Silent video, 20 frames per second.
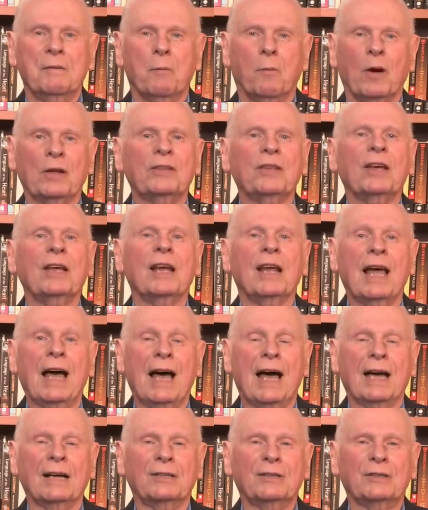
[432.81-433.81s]
What they
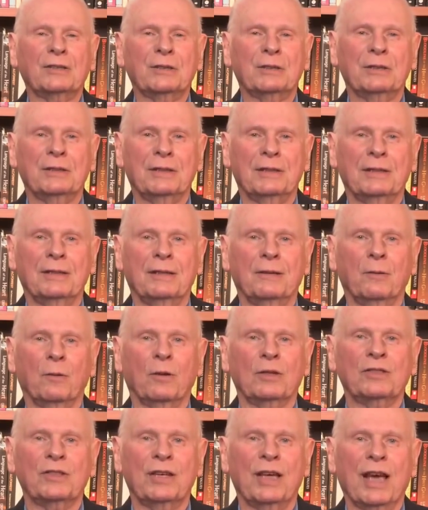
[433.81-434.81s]
lacked
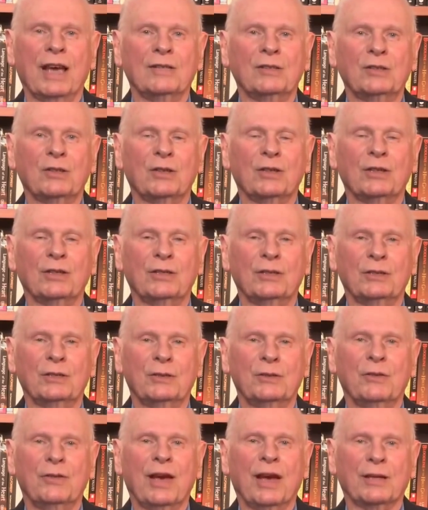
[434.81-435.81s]
was the answer
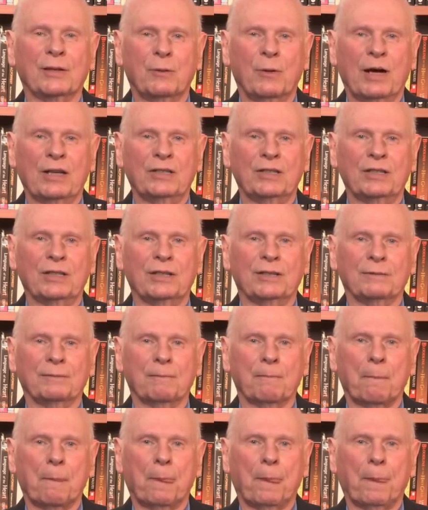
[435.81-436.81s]
to that question.